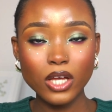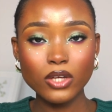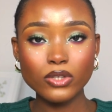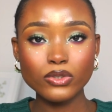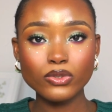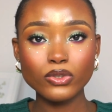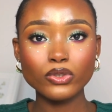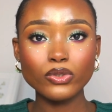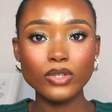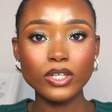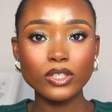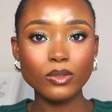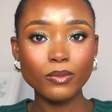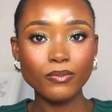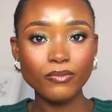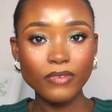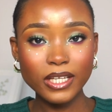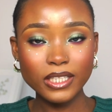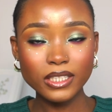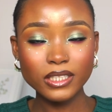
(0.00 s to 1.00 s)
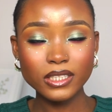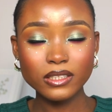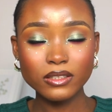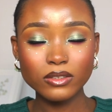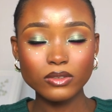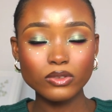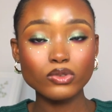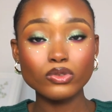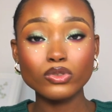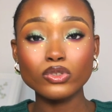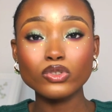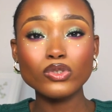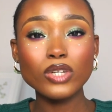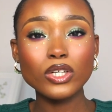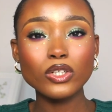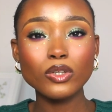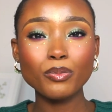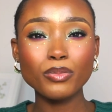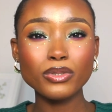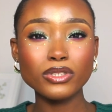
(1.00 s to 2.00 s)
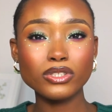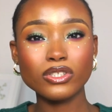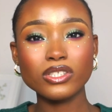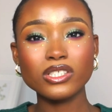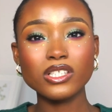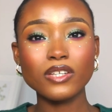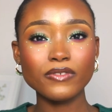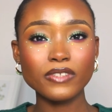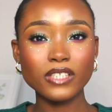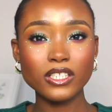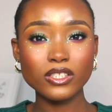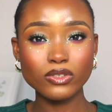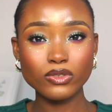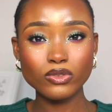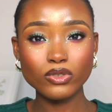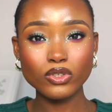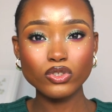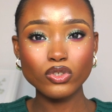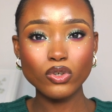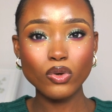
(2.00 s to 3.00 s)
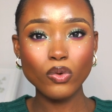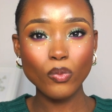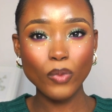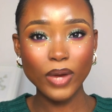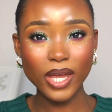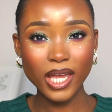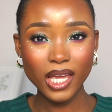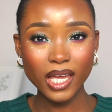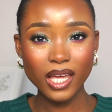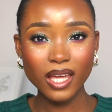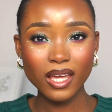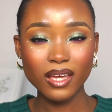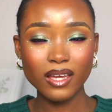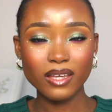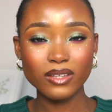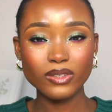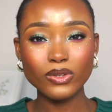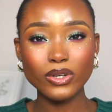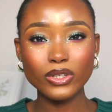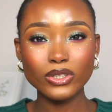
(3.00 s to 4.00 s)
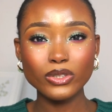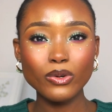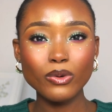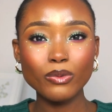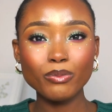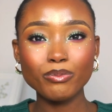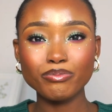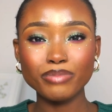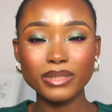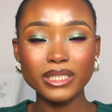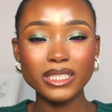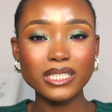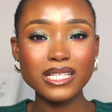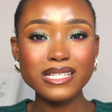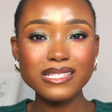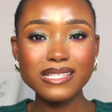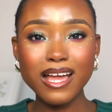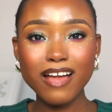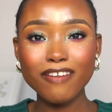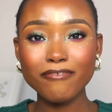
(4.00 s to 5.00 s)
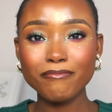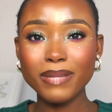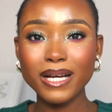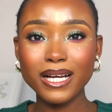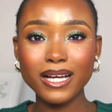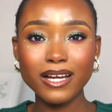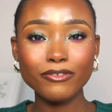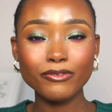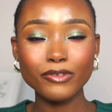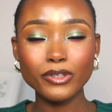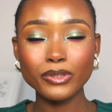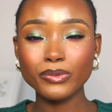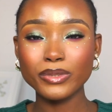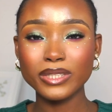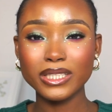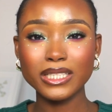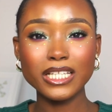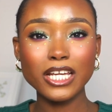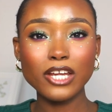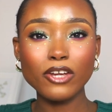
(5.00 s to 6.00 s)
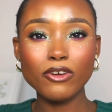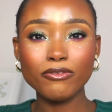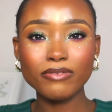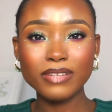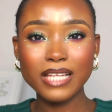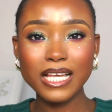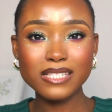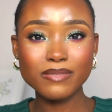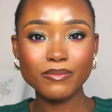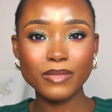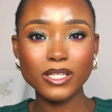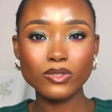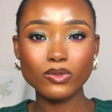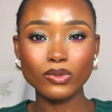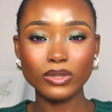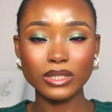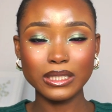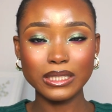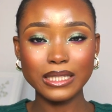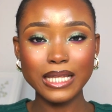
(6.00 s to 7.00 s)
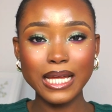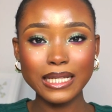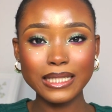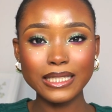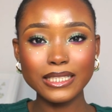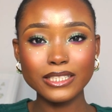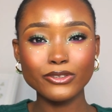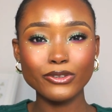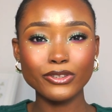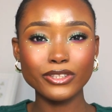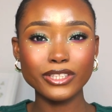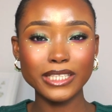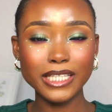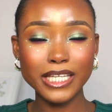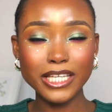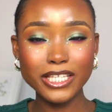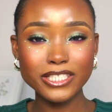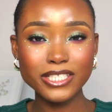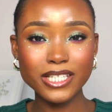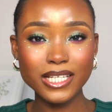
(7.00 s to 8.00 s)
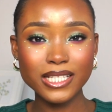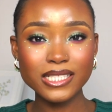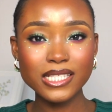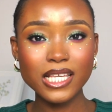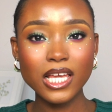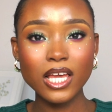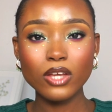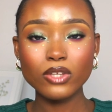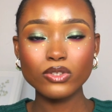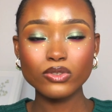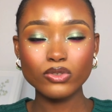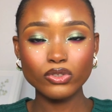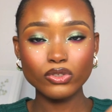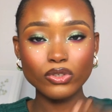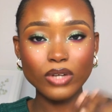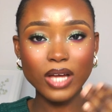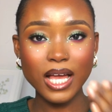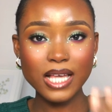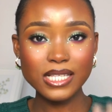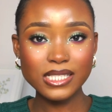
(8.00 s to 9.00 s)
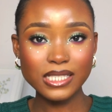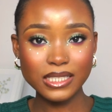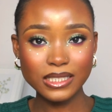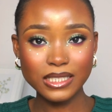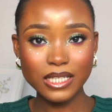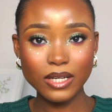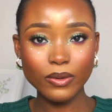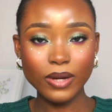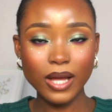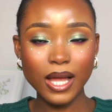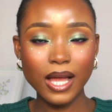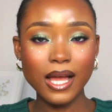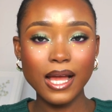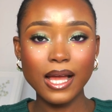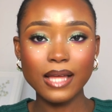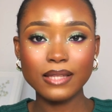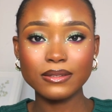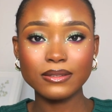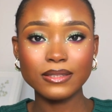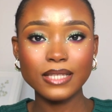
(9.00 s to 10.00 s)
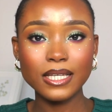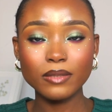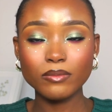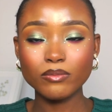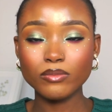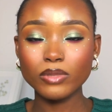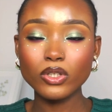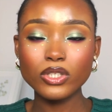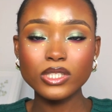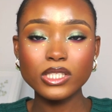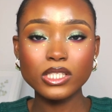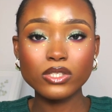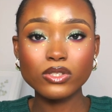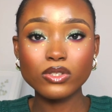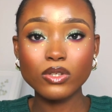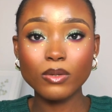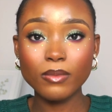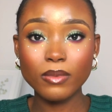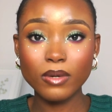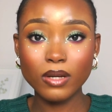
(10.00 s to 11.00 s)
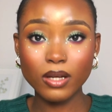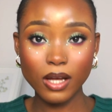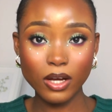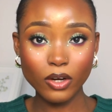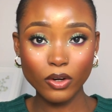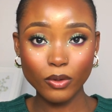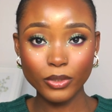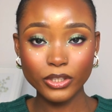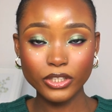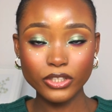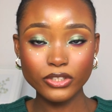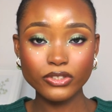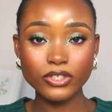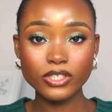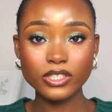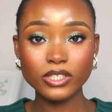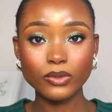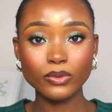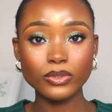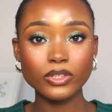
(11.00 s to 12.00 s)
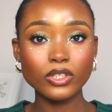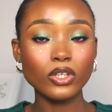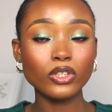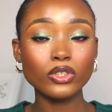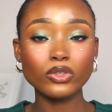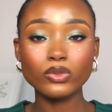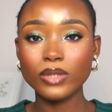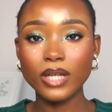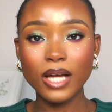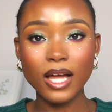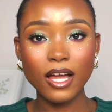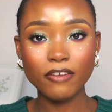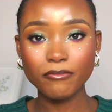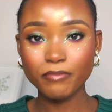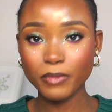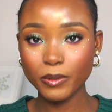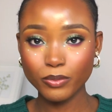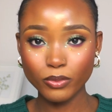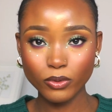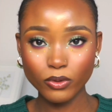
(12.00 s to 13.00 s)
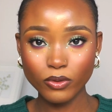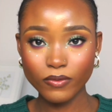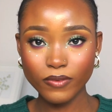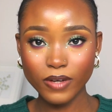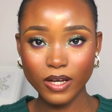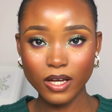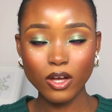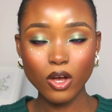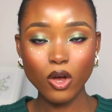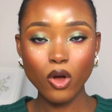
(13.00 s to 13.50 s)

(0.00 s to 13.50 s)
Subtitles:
So you don't end up finding, you don't end up putting yourself in a situation where you're not beginning to have back and forth with either your flatmates or the landlady or the agent. So you ask now, like, because in some accommodations, they will tell you you can't have people over,